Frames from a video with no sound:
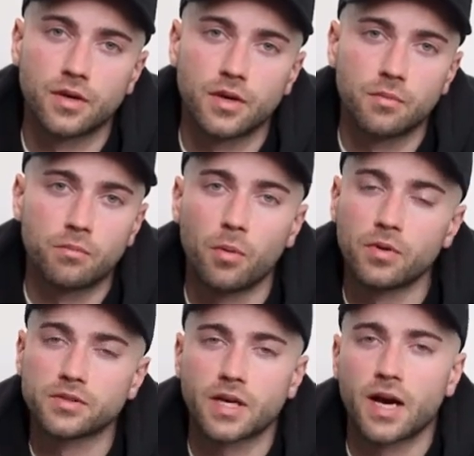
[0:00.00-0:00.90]

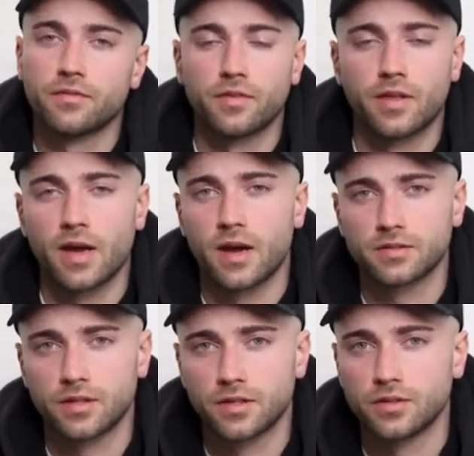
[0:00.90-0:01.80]
Moments after the
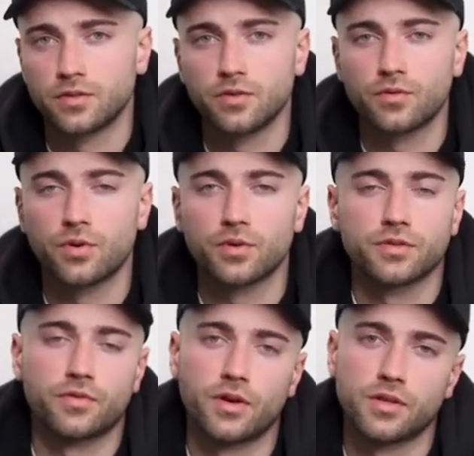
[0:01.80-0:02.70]
accident, two of Corey's
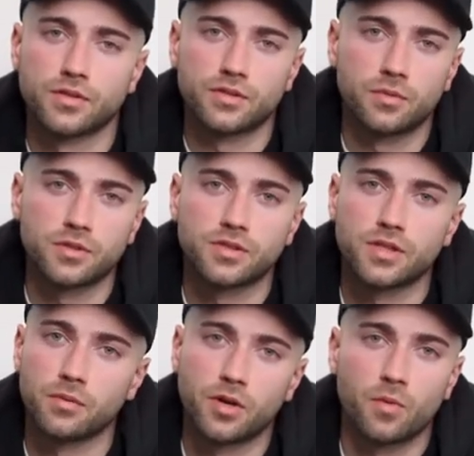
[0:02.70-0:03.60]
friends saw me
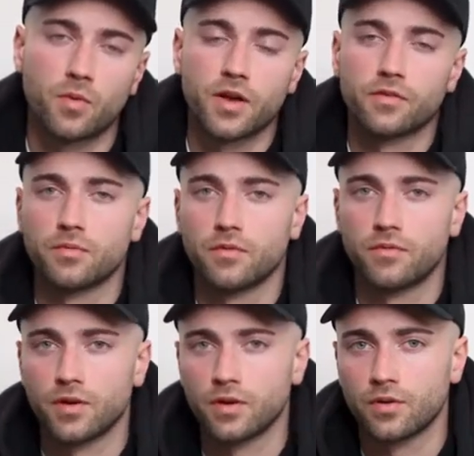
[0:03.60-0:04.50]
stumbling away from the
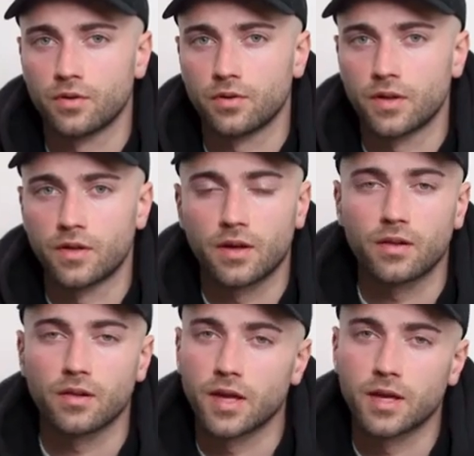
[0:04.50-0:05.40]
vehicle, and they
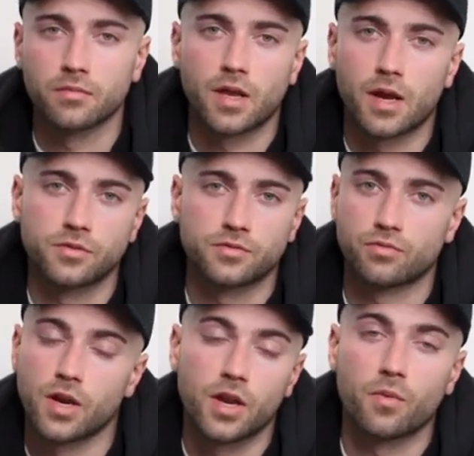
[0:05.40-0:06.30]
claimed that I was
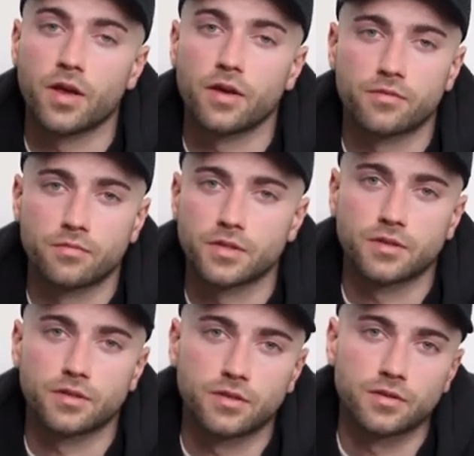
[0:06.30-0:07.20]
running away from the
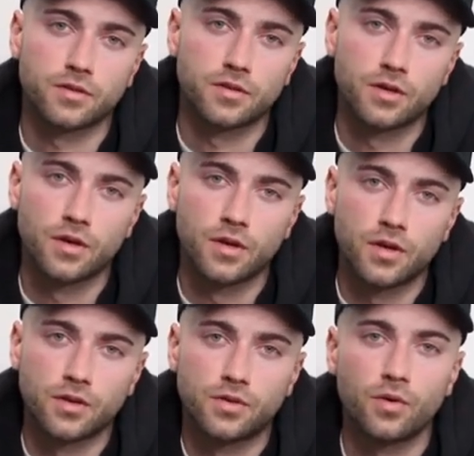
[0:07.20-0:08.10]
scene.
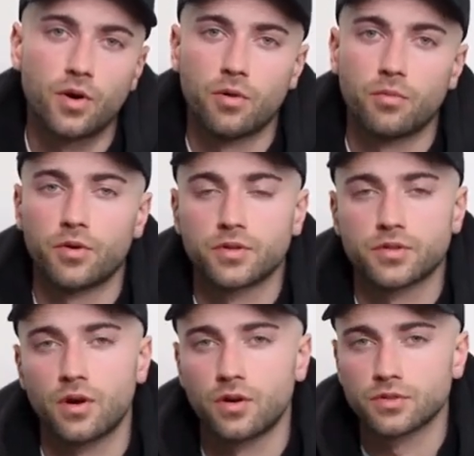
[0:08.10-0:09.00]
Two homeowners
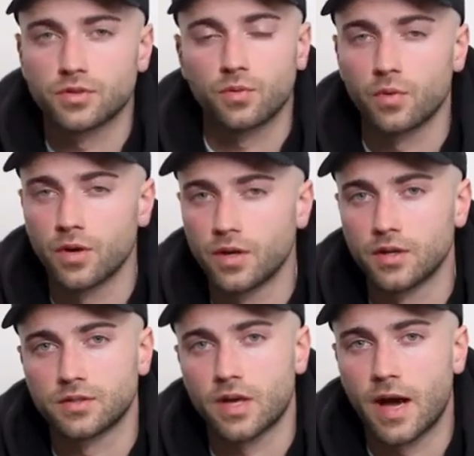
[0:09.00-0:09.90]
also
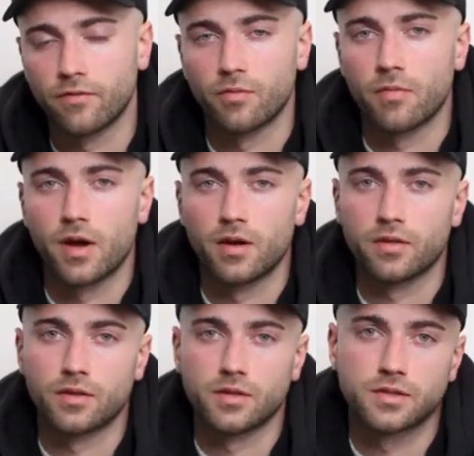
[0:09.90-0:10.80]
witnessed the aftermath
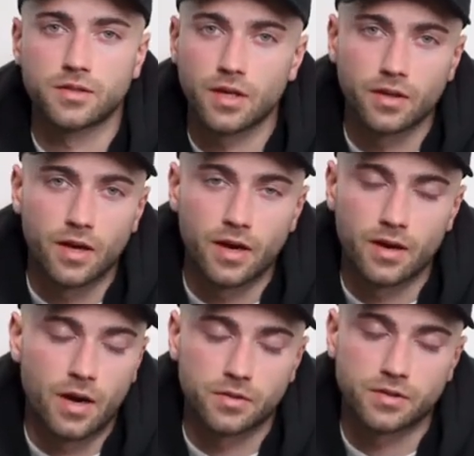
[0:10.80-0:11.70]
and said that
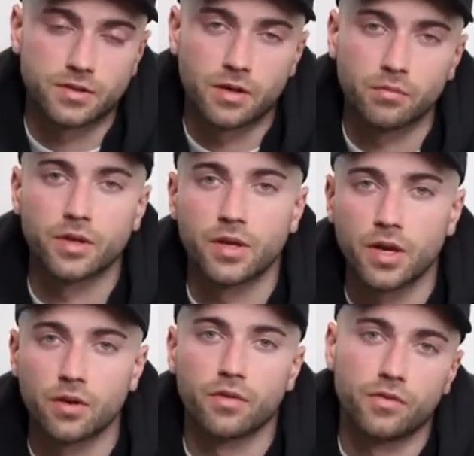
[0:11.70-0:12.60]
I was stumbling
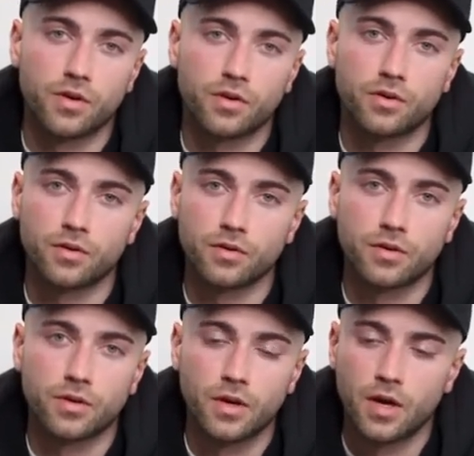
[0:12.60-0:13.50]
near the vehicle,
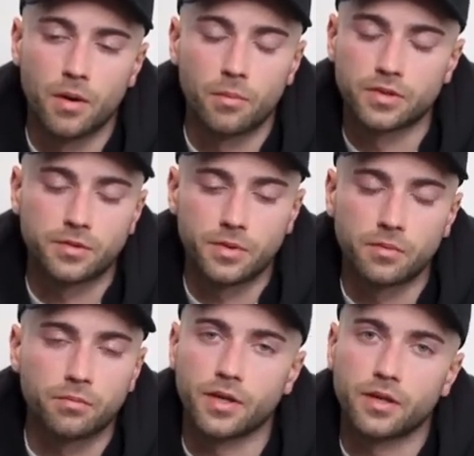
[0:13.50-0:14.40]
but to be
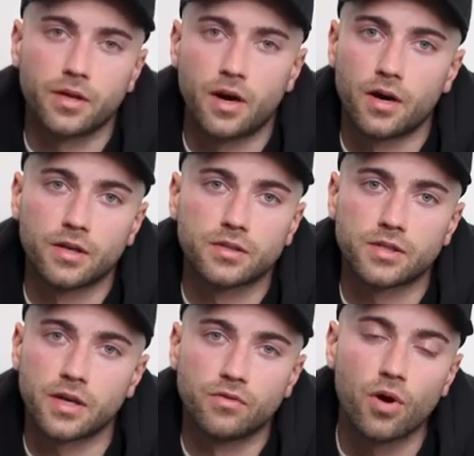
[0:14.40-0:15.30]
completely honest, I
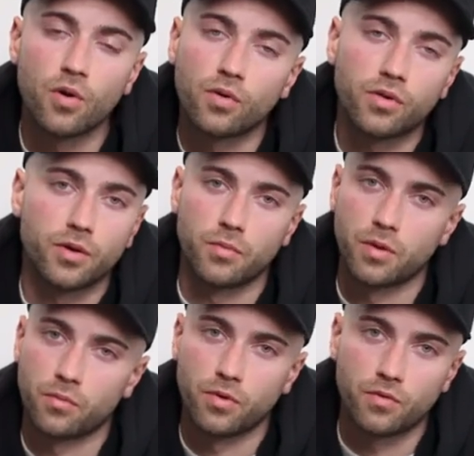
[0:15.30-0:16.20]
have no clear
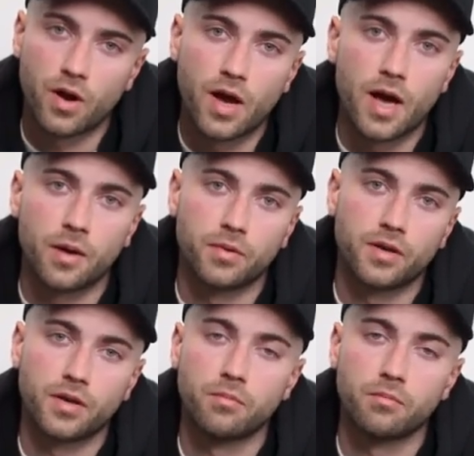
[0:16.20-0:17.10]
memory of what
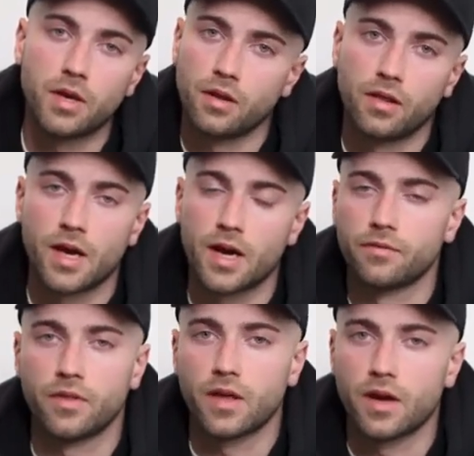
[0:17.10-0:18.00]
happened immediately
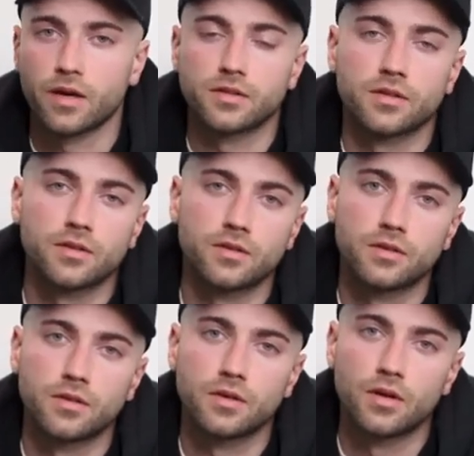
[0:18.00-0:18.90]
after the accident.
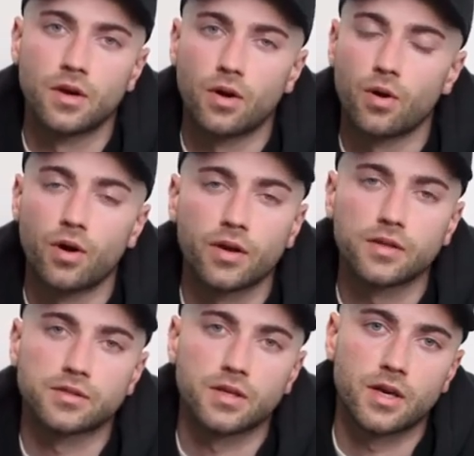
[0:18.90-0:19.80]
All I can
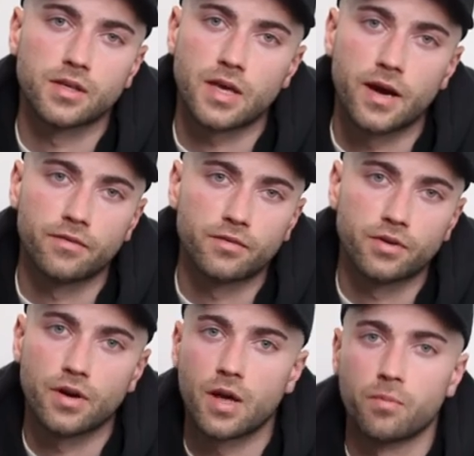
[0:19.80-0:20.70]
say is
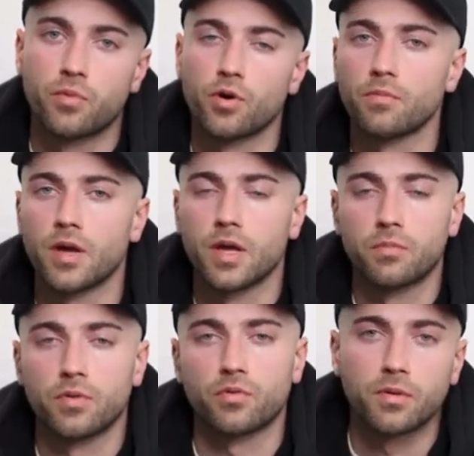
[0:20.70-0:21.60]
after I had broke my hip
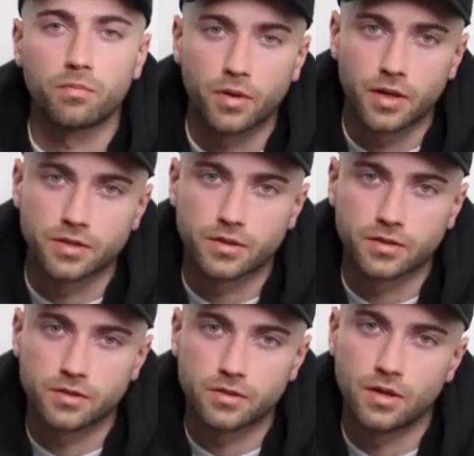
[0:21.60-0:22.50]
in 3
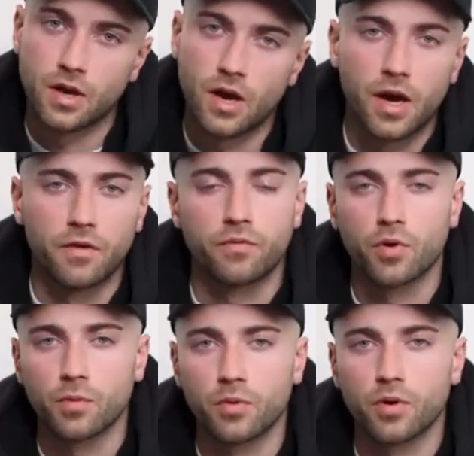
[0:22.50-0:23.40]
places, I had
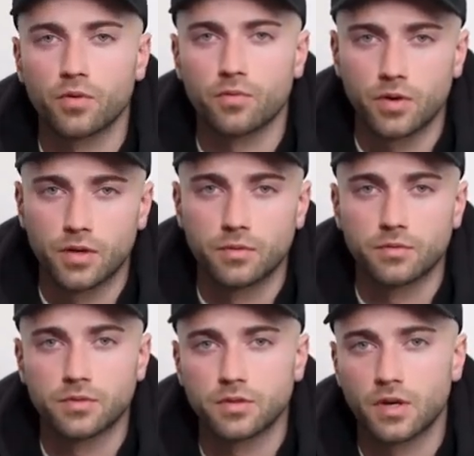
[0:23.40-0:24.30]
4 broken
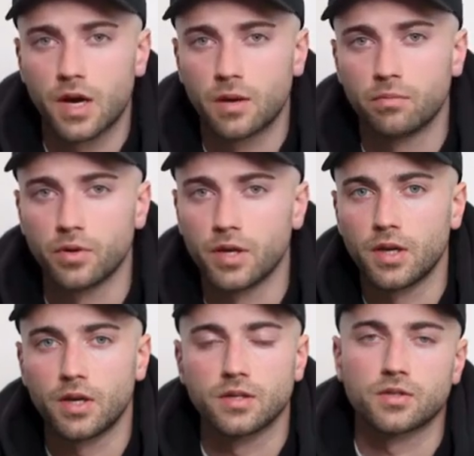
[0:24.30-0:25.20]
ribs, I had bleeding
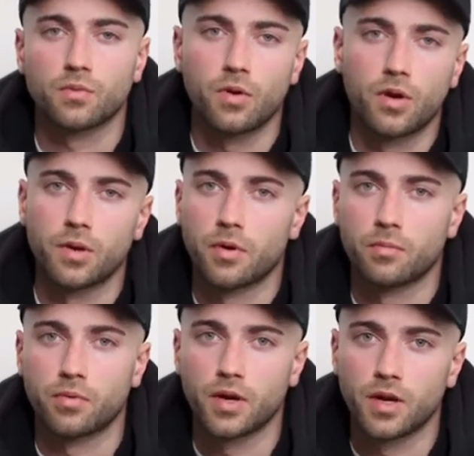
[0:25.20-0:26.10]
and swelling in my
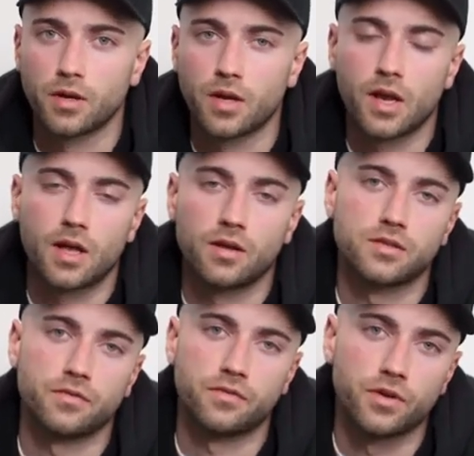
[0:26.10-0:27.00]
brain, and had a
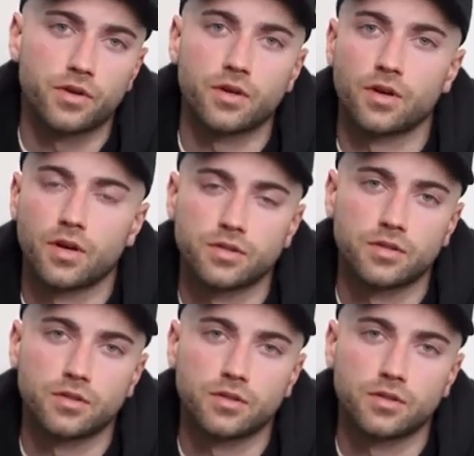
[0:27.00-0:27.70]
severe concussion.